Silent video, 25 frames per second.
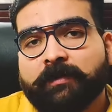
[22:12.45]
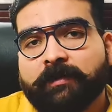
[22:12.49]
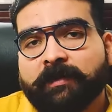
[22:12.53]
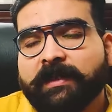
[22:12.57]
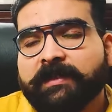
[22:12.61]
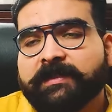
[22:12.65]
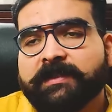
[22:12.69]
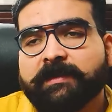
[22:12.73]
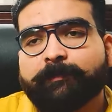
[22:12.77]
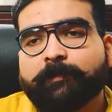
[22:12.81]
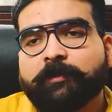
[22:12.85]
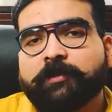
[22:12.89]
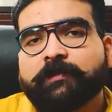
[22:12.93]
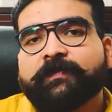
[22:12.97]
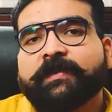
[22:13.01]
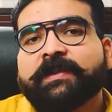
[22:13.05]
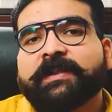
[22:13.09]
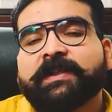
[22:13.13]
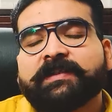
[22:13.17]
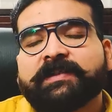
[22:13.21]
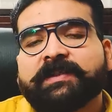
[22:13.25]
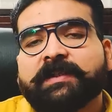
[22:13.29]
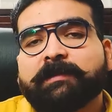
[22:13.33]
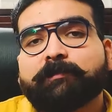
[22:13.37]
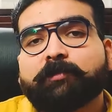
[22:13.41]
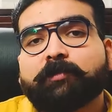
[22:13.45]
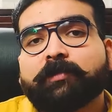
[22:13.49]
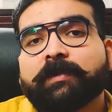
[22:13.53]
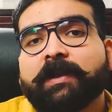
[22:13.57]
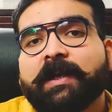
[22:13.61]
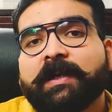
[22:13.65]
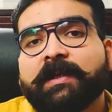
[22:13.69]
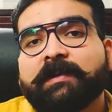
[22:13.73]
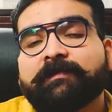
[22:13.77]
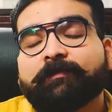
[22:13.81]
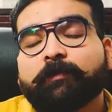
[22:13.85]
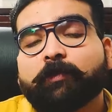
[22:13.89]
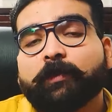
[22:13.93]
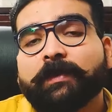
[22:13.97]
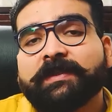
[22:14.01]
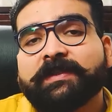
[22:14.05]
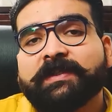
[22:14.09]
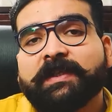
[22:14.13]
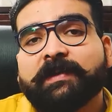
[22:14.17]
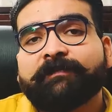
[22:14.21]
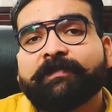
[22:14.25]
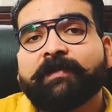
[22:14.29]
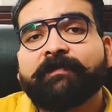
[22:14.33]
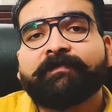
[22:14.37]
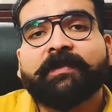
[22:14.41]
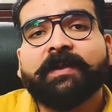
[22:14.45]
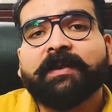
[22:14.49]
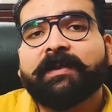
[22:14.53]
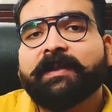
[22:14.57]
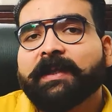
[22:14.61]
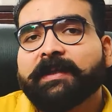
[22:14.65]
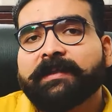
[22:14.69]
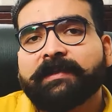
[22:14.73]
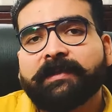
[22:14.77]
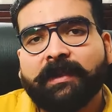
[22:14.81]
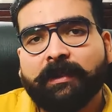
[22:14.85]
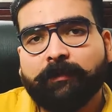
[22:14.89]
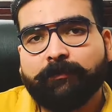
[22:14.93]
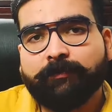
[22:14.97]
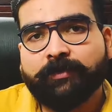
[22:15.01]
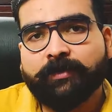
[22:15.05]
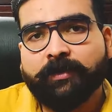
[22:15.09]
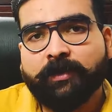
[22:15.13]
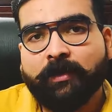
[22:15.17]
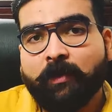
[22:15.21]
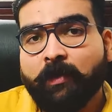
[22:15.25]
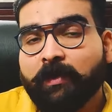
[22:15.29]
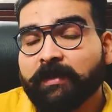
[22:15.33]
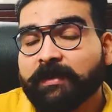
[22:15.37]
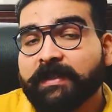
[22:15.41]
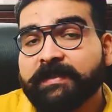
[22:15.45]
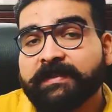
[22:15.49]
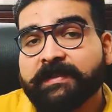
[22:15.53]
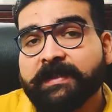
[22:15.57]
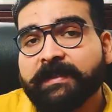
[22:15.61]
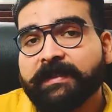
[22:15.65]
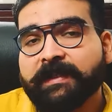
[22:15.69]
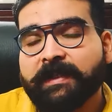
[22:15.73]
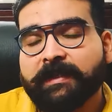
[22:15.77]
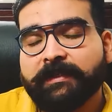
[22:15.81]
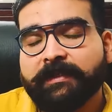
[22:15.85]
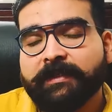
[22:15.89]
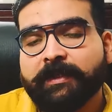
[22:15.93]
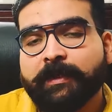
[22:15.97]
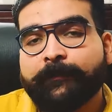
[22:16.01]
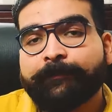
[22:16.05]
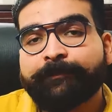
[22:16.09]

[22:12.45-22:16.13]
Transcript: Let's suppose Venus and Moon are influencing 5th and 9th house or the ascendant